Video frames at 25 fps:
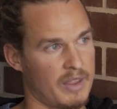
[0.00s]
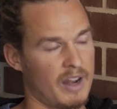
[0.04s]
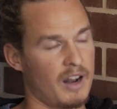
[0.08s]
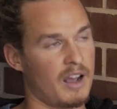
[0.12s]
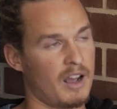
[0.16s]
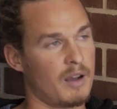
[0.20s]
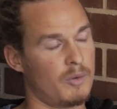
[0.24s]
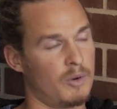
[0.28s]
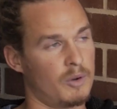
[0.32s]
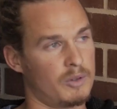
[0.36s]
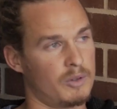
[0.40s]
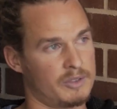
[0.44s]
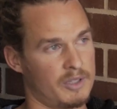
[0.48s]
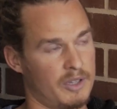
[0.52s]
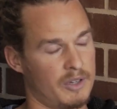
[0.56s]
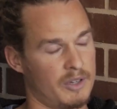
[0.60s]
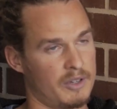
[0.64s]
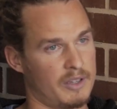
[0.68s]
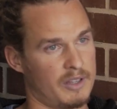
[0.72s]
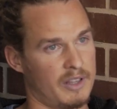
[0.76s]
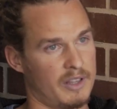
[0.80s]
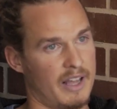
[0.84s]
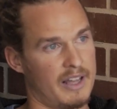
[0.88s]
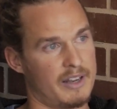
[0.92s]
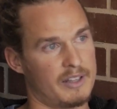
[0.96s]
but then I'm
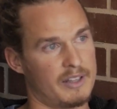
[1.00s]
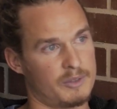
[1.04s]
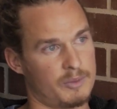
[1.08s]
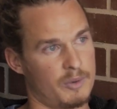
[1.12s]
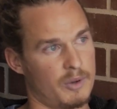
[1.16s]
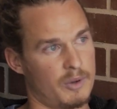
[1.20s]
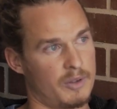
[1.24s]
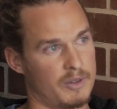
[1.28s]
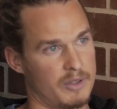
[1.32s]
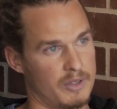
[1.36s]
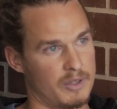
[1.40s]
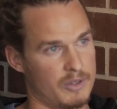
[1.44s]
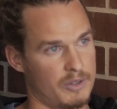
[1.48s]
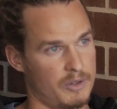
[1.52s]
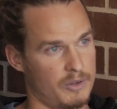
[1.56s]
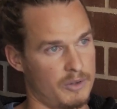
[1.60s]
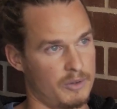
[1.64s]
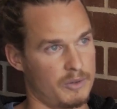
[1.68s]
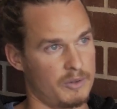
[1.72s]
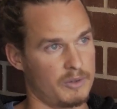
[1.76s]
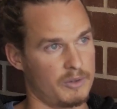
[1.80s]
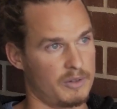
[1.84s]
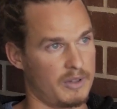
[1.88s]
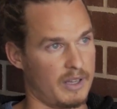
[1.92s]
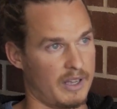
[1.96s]
also glad as well that
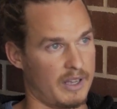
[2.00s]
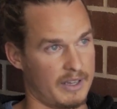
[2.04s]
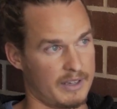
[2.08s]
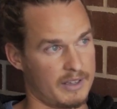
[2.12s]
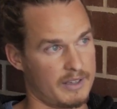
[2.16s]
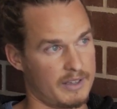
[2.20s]
you've